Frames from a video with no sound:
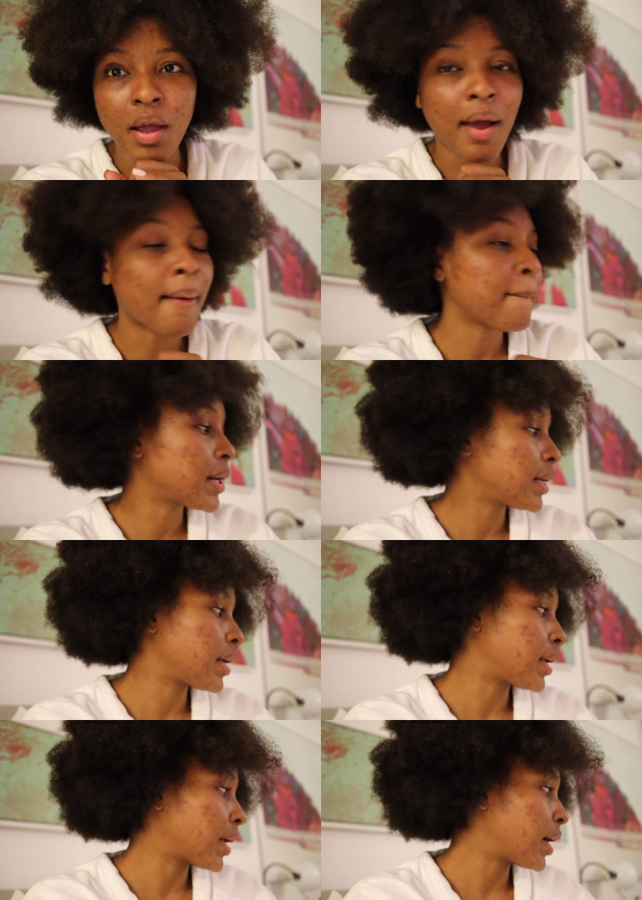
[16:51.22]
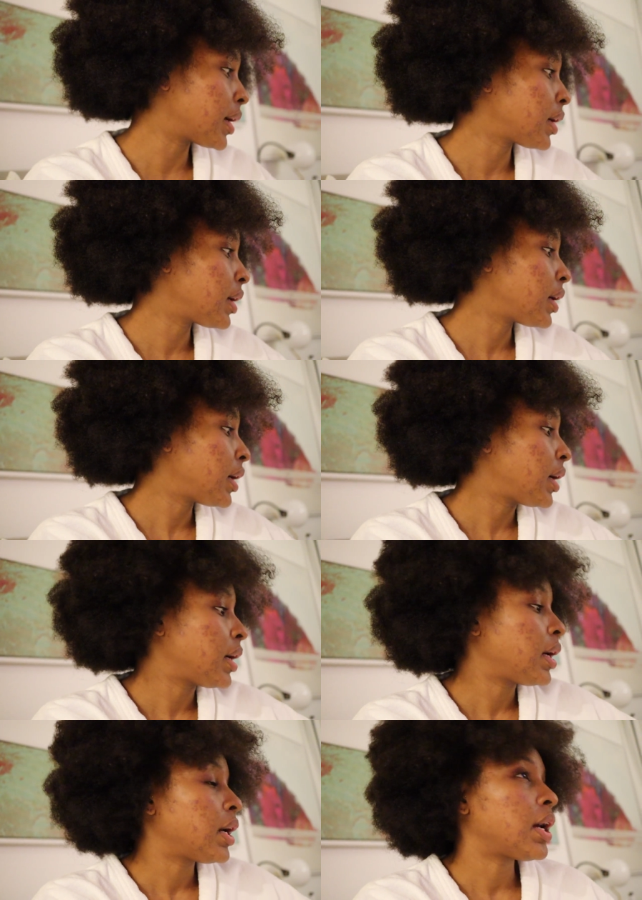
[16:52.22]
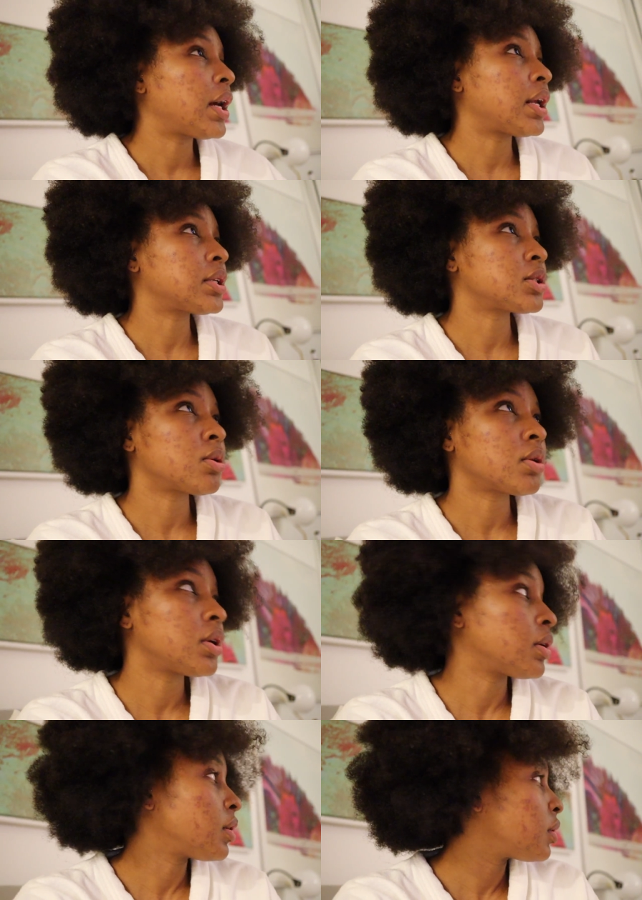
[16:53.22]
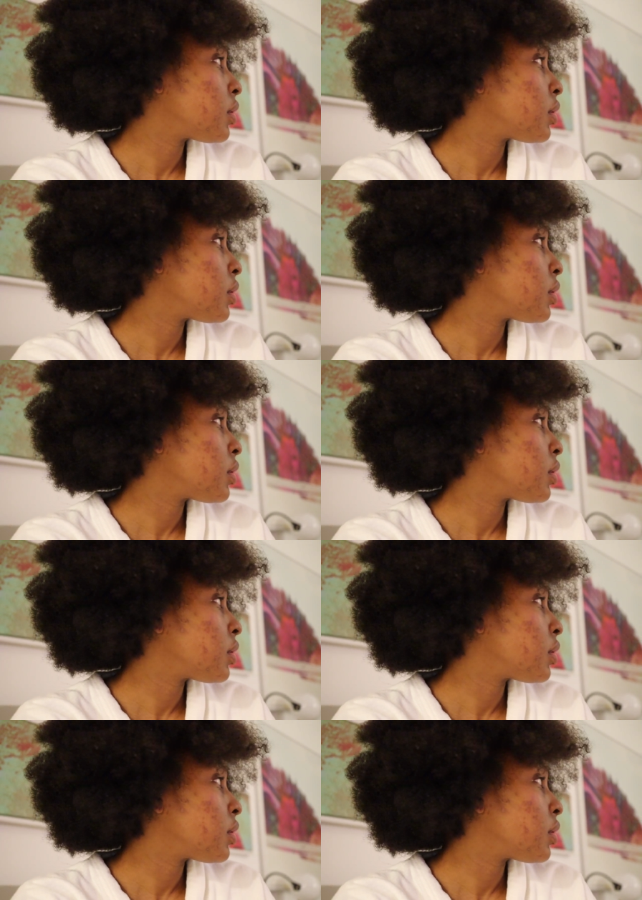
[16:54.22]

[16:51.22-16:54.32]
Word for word: I'm playing under that. And that's low key